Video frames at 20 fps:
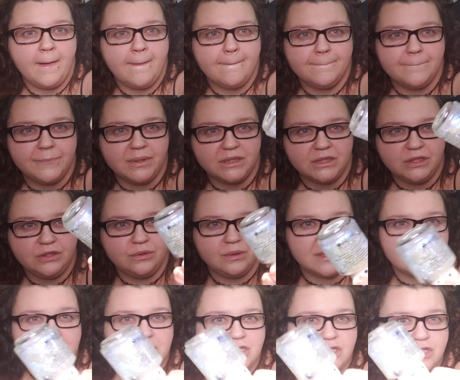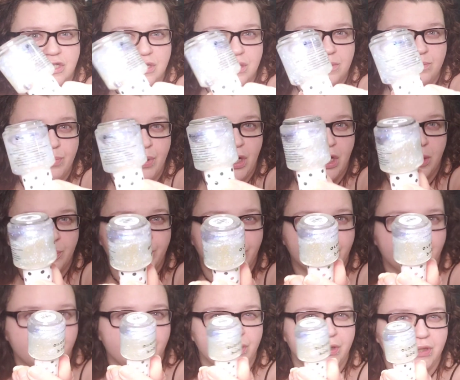bluish
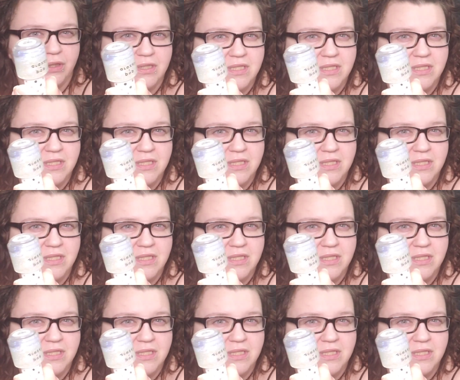purple